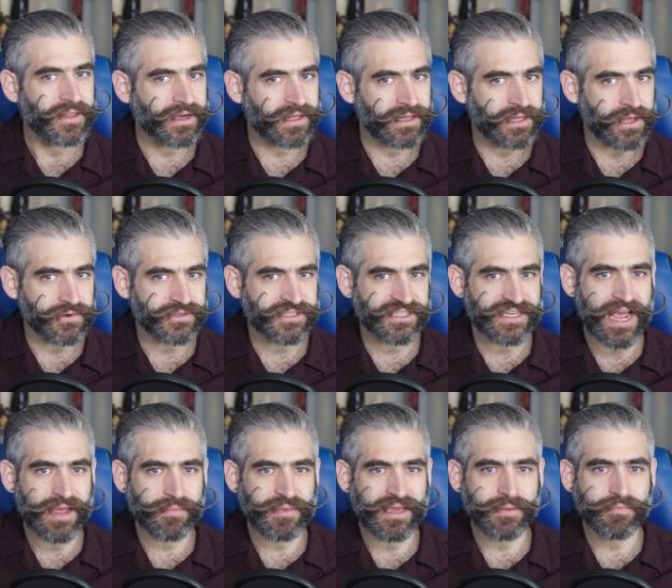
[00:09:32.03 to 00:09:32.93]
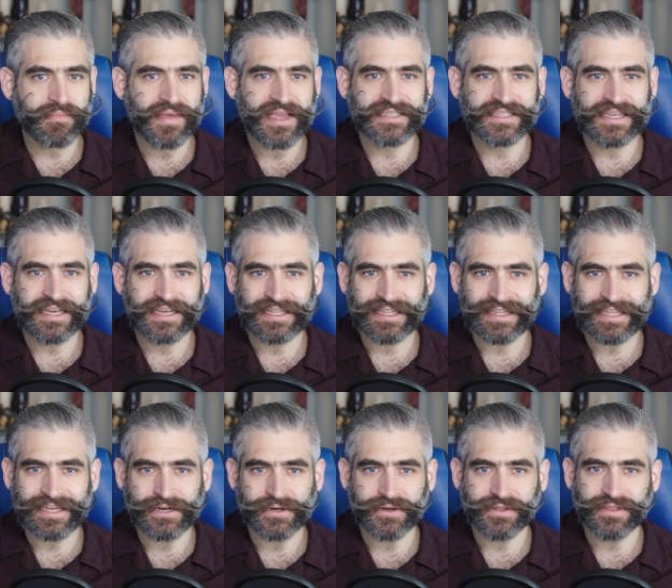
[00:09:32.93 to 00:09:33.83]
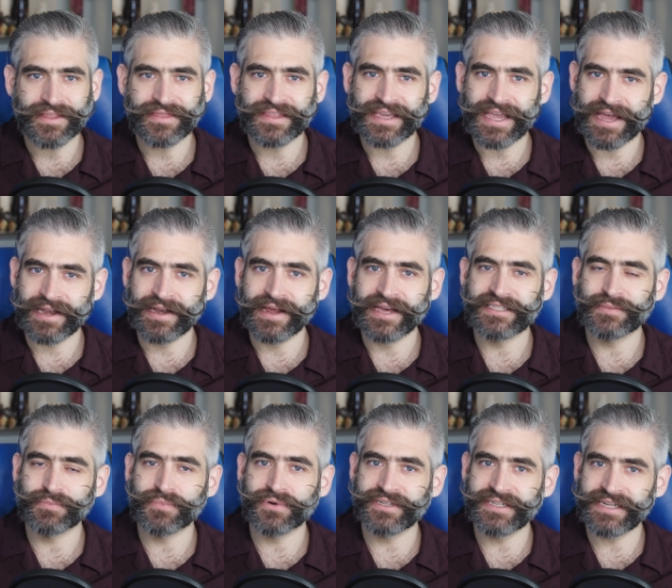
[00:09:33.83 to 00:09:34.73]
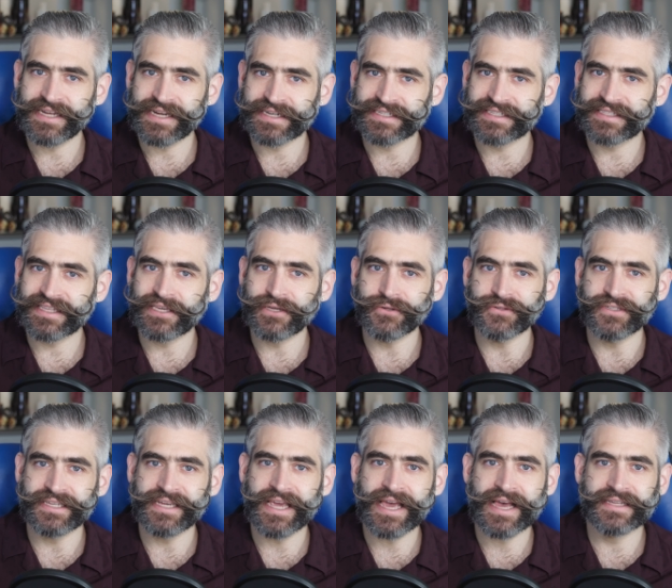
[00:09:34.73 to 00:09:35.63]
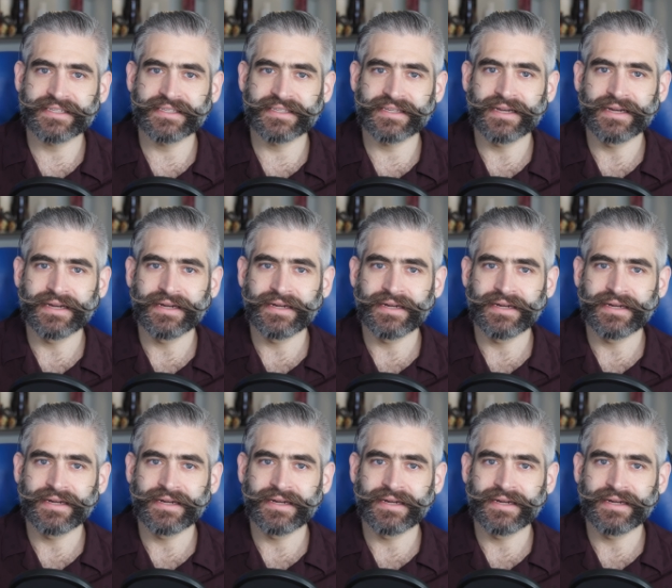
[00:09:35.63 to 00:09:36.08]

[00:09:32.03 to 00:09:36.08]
The close timing makes it clear that the NS predicts the UCS.